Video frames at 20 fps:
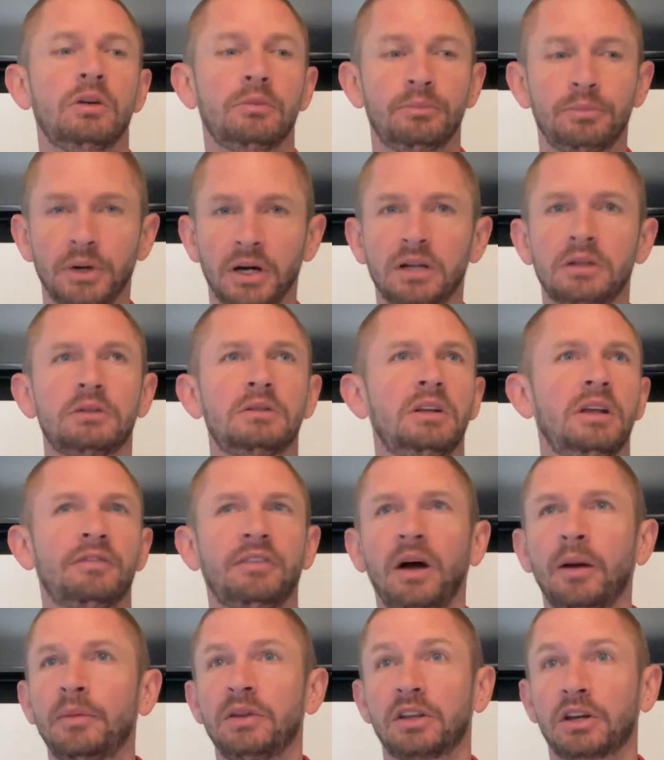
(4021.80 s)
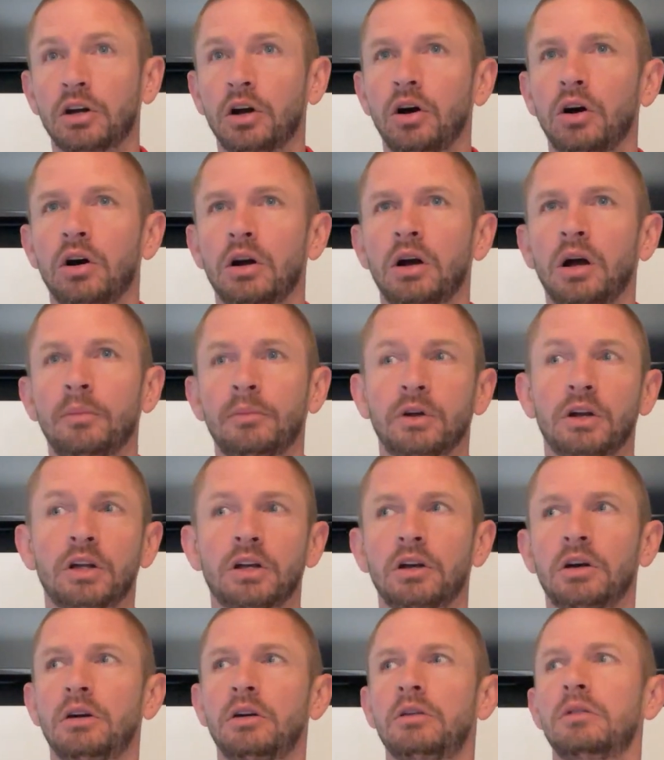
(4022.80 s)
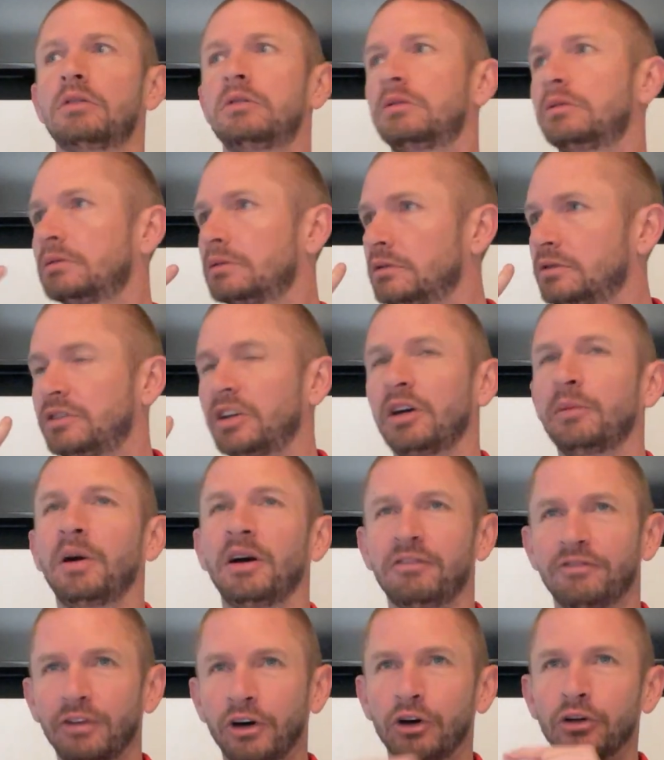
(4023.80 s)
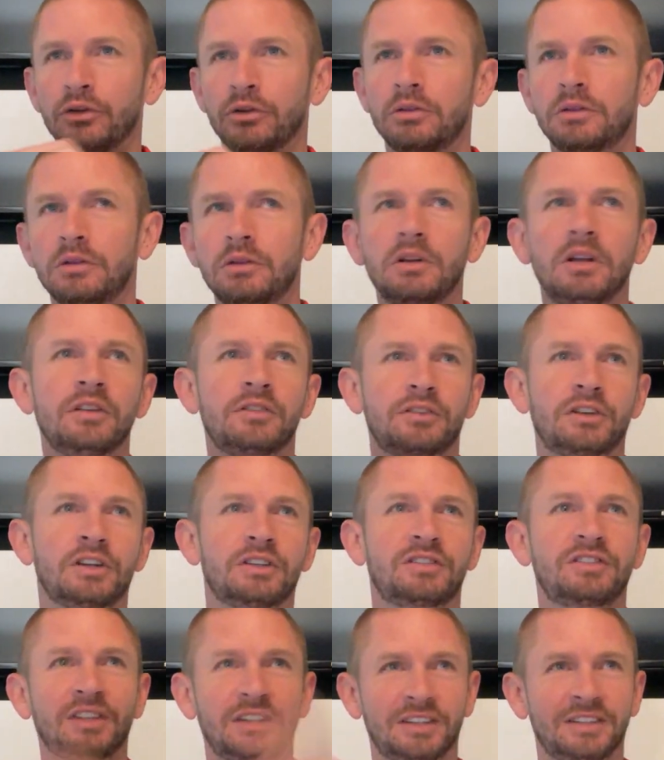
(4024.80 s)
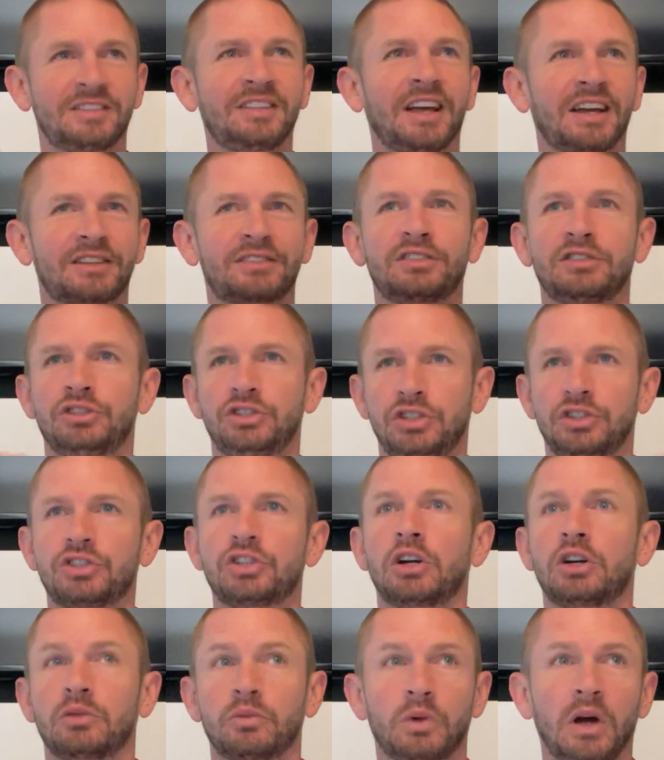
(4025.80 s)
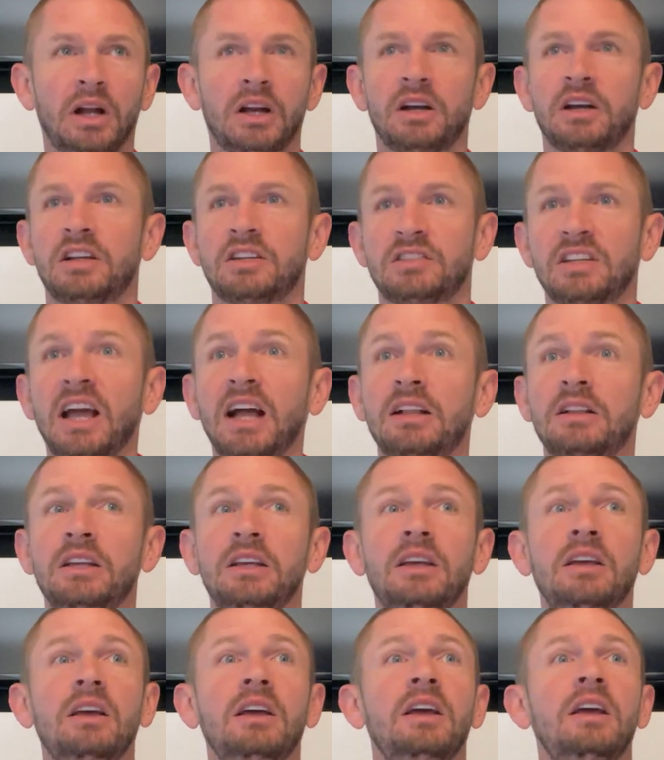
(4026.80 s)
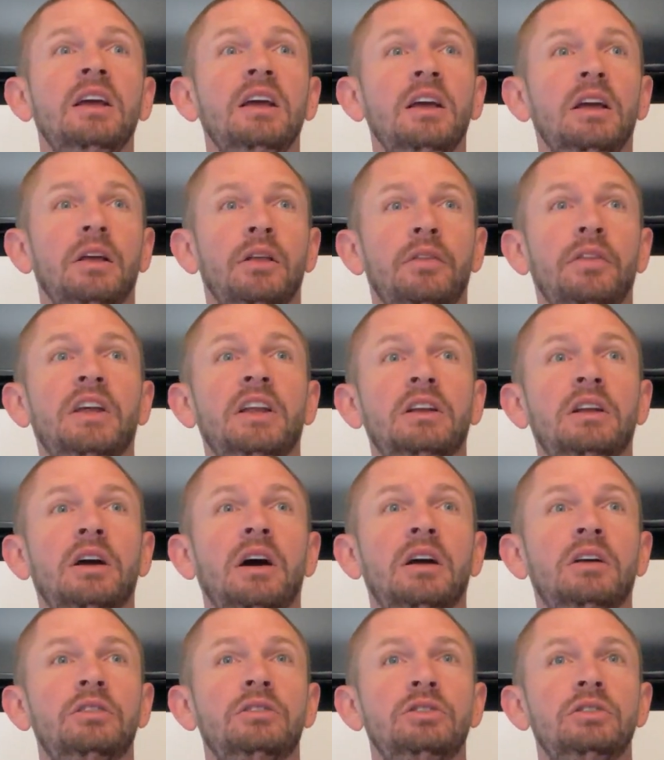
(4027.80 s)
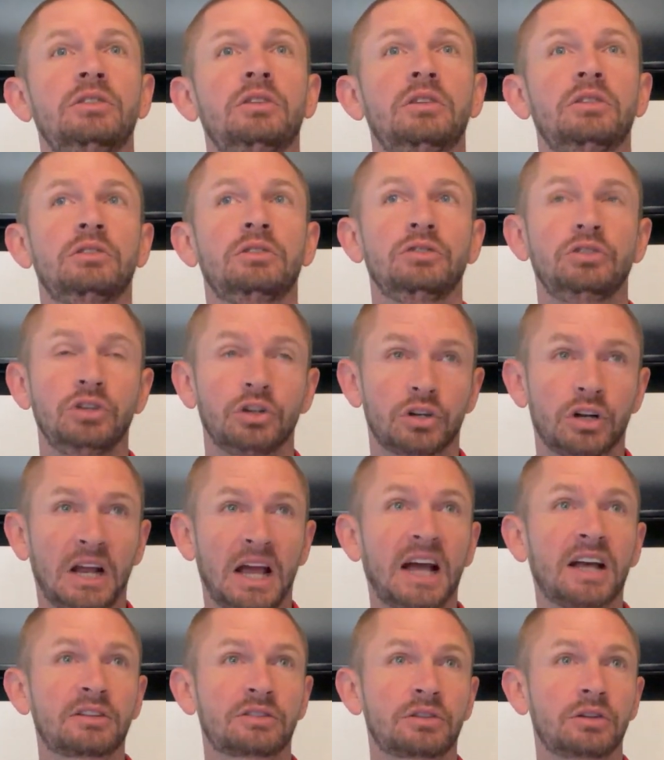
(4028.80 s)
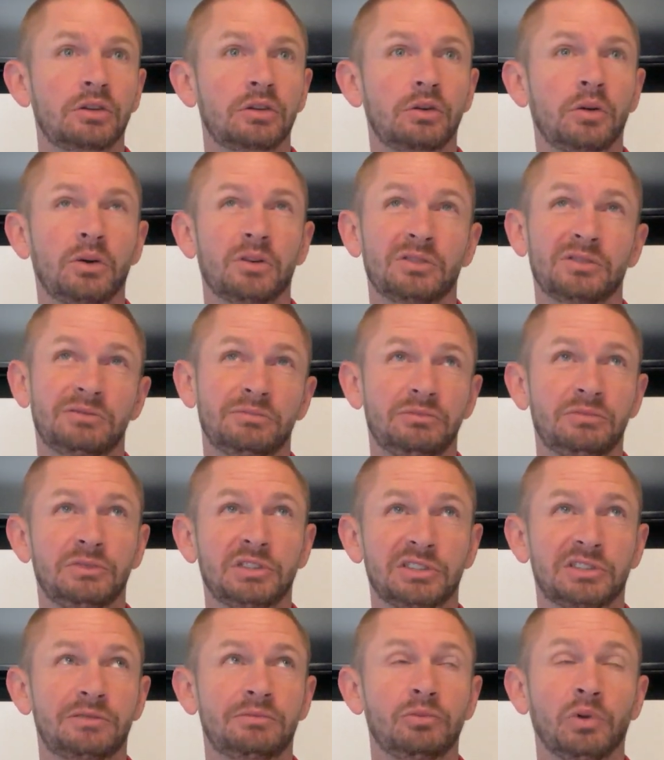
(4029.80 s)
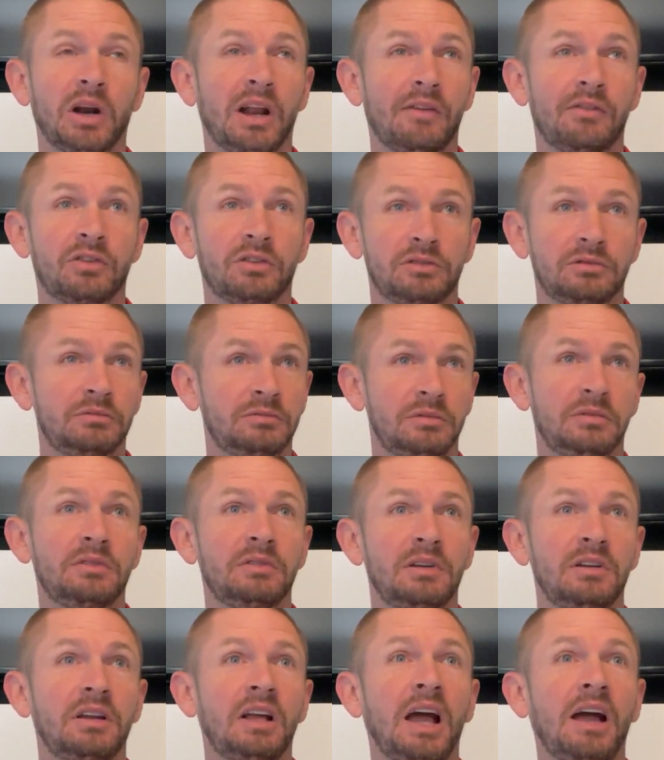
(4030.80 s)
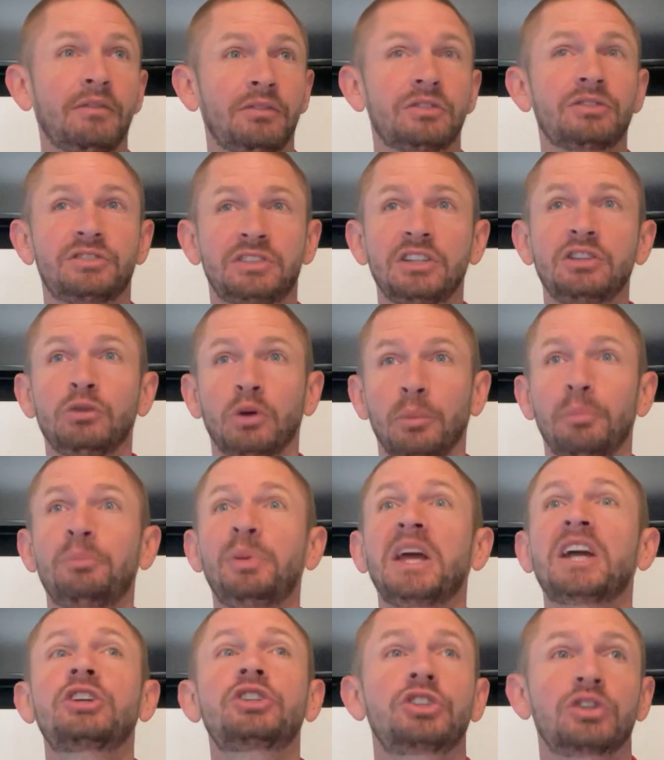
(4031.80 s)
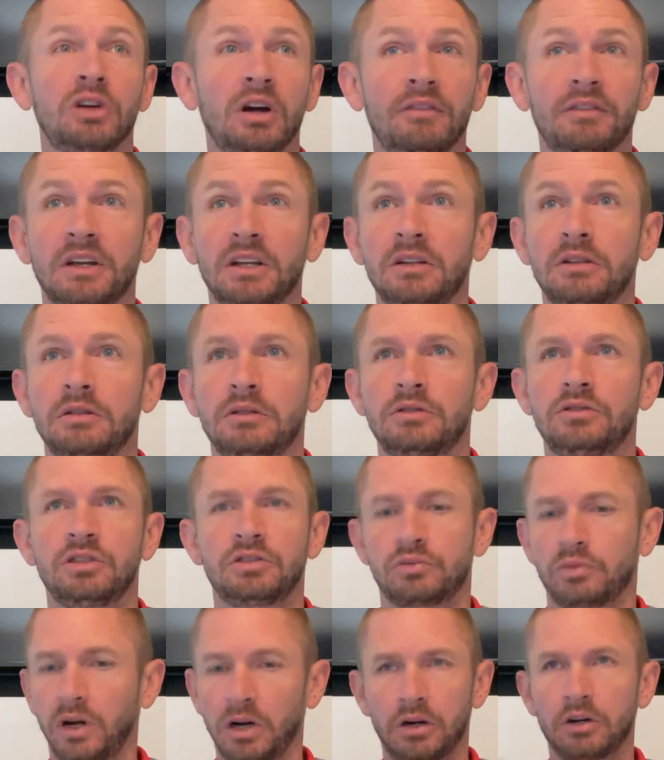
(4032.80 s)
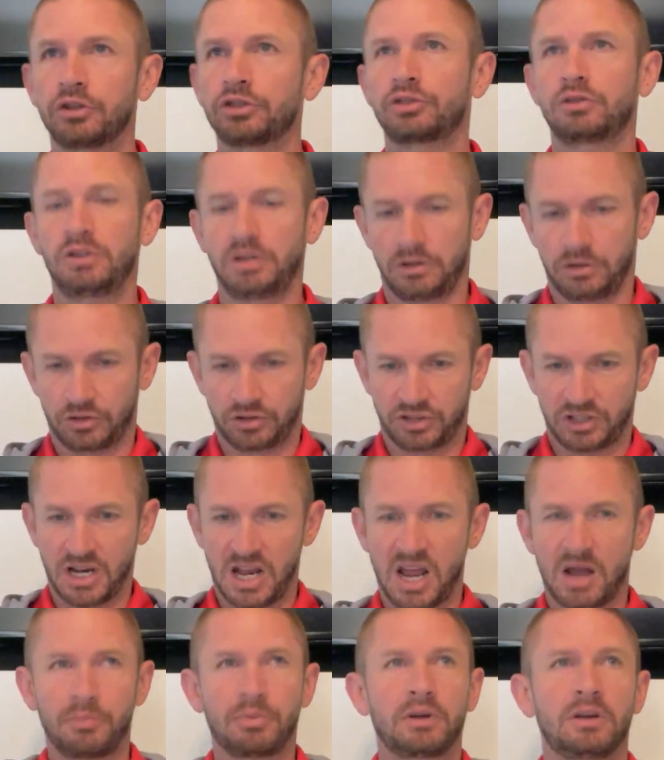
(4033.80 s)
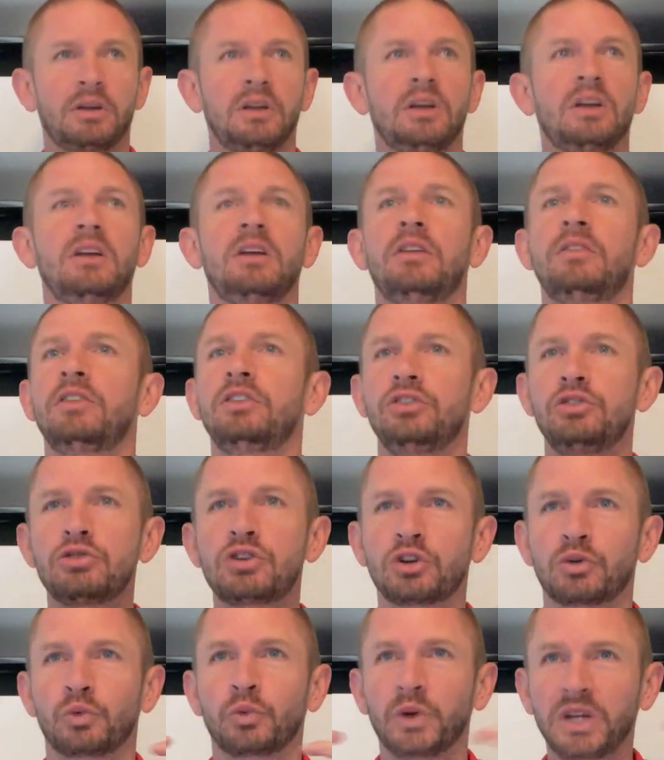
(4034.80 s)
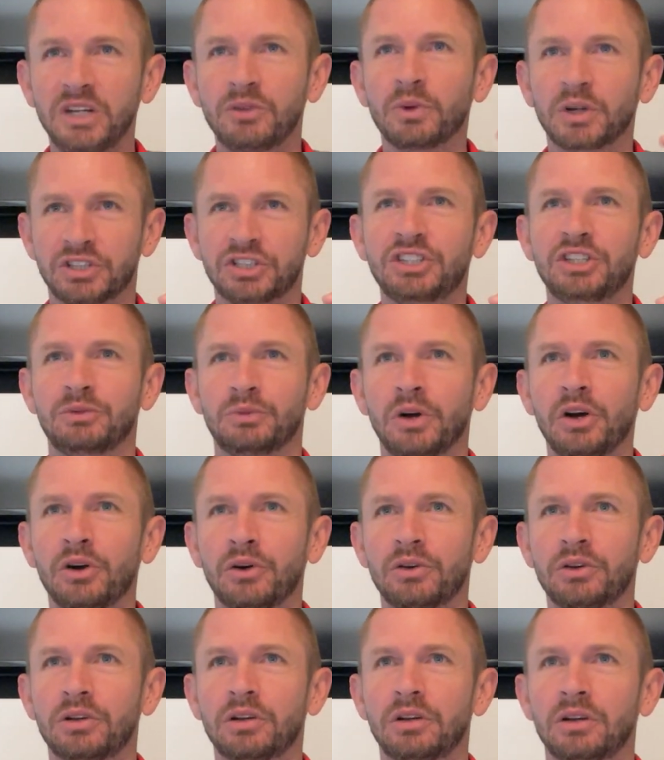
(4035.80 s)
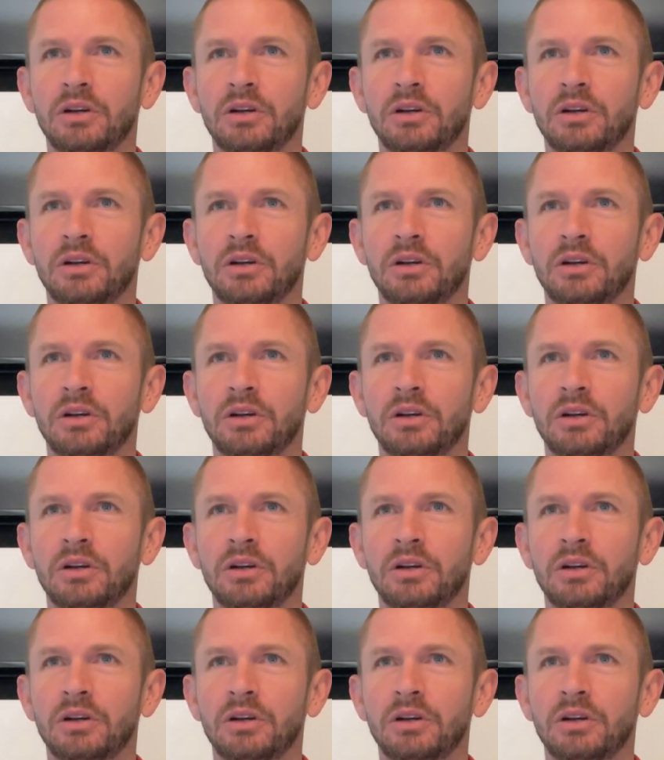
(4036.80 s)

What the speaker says: But if I'm in the car, I'm going to go tell my phone is going to send a text and she's going to write it exactly. Then you're going to ask her or just whatever, have her send you a picture of it. Just right on her screen, snap. Then you can read what she wrote.